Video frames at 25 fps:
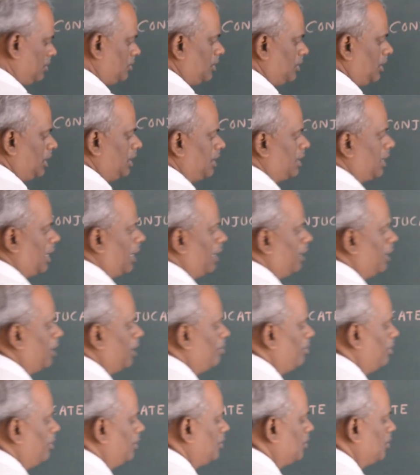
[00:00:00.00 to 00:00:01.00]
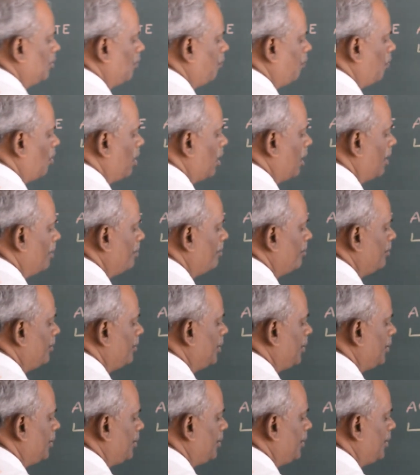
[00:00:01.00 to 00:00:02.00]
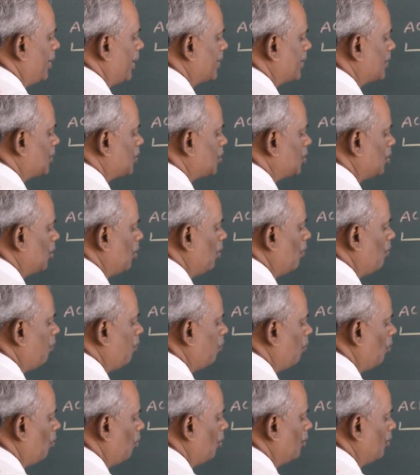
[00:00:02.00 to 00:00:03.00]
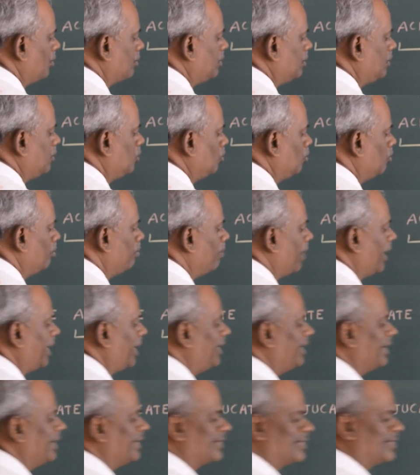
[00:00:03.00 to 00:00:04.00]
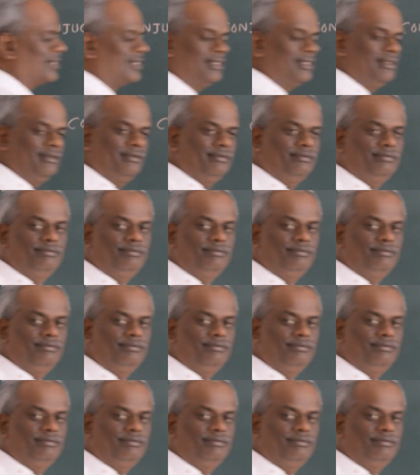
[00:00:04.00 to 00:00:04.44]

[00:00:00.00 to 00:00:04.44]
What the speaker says: it can able to form SO4 2 minus.